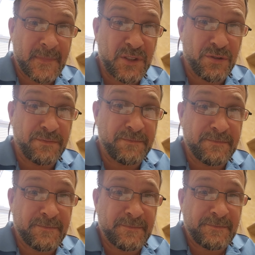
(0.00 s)
It's true.
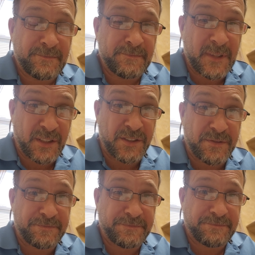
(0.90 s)
It
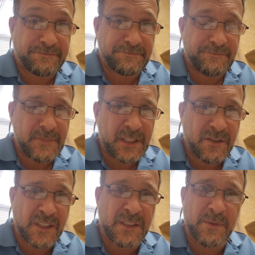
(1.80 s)
does.
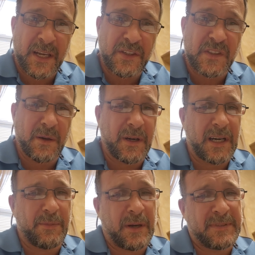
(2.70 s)
Christians can't just say,
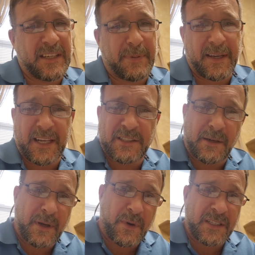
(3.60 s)
well, I'm saved by grace,
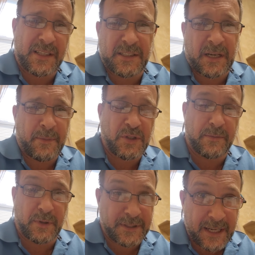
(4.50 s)
not by works, lest anyone
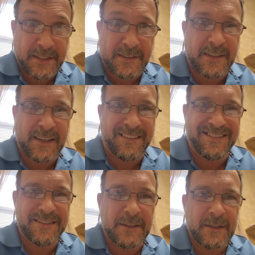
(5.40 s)
should boast. Yeah, it does say that.
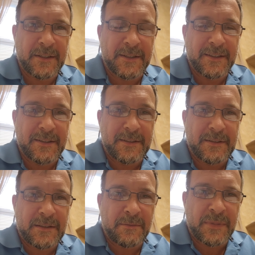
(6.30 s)

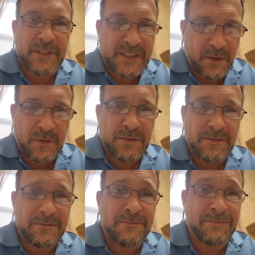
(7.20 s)
But still,
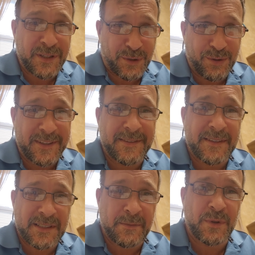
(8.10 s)
be holy
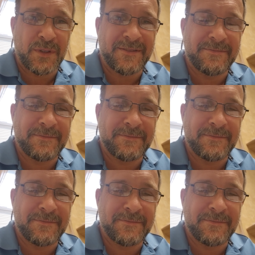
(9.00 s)
as I'm holy.